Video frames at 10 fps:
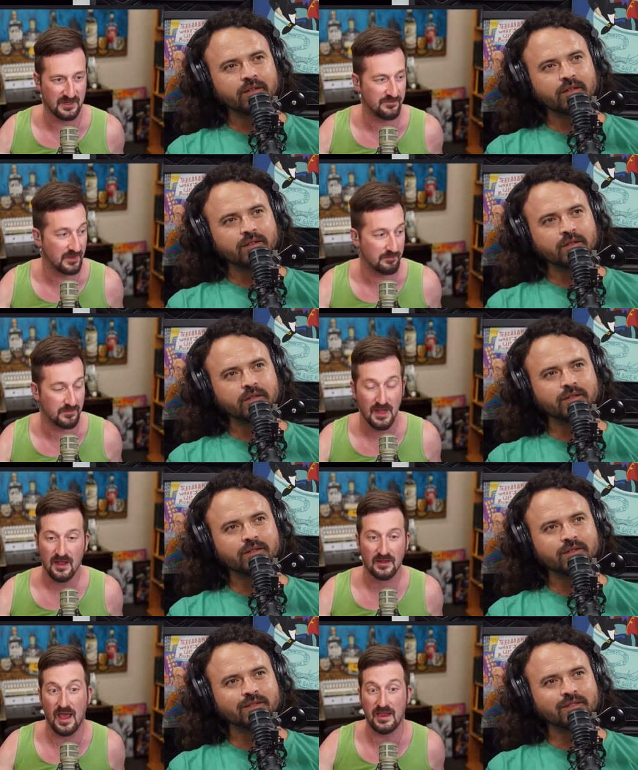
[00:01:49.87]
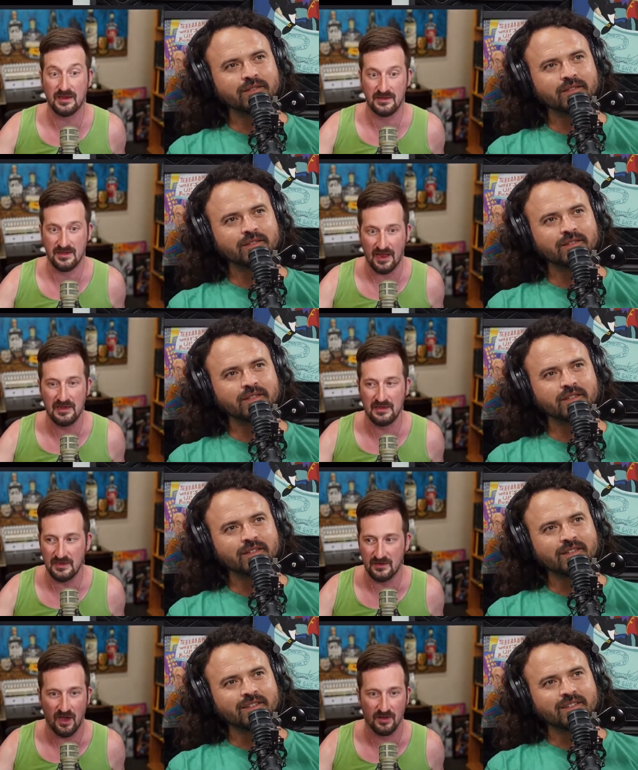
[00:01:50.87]
Speaker 1: to give them like
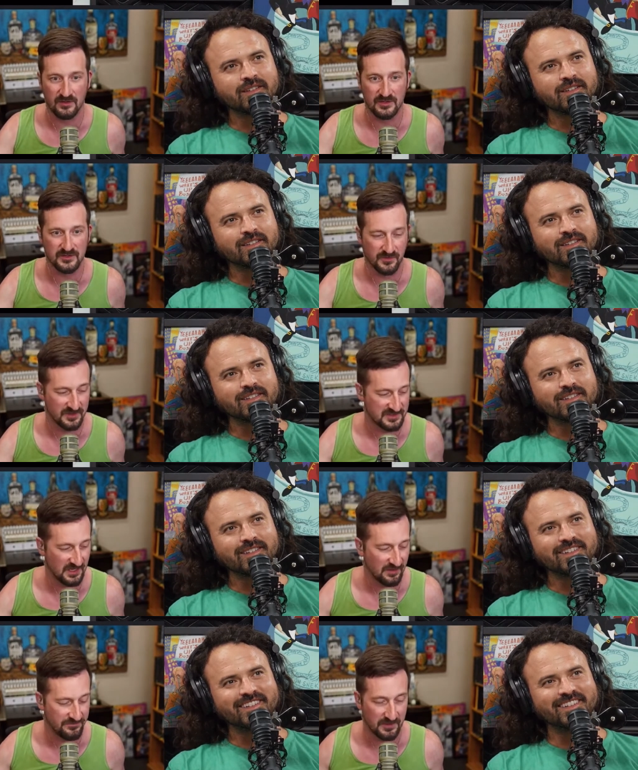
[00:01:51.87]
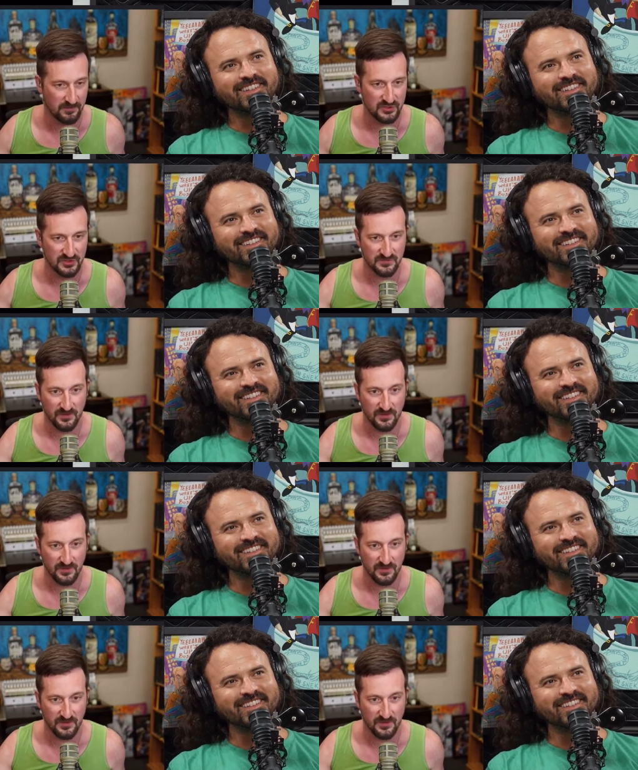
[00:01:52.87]
$90 for a selfie, which